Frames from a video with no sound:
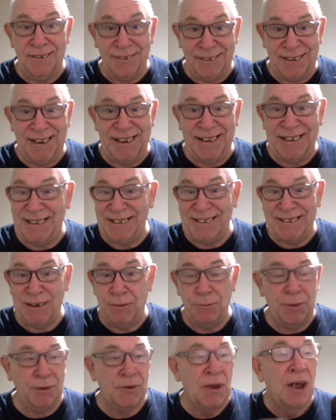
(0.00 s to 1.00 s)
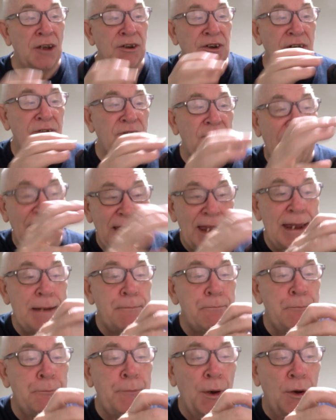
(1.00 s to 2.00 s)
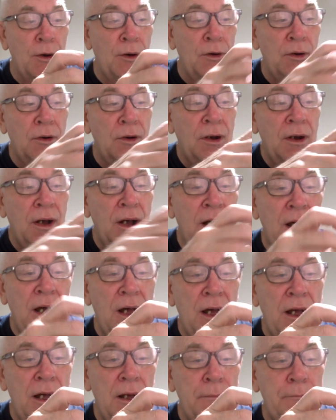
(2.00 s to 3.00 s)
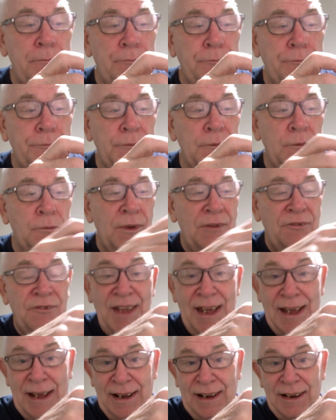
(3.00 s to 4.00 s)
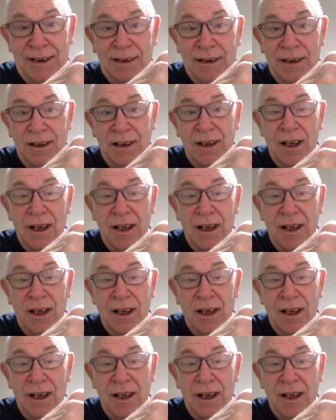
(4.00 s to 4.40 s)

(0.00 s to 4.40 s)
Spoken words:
Okay, it's simple. So you've got input with that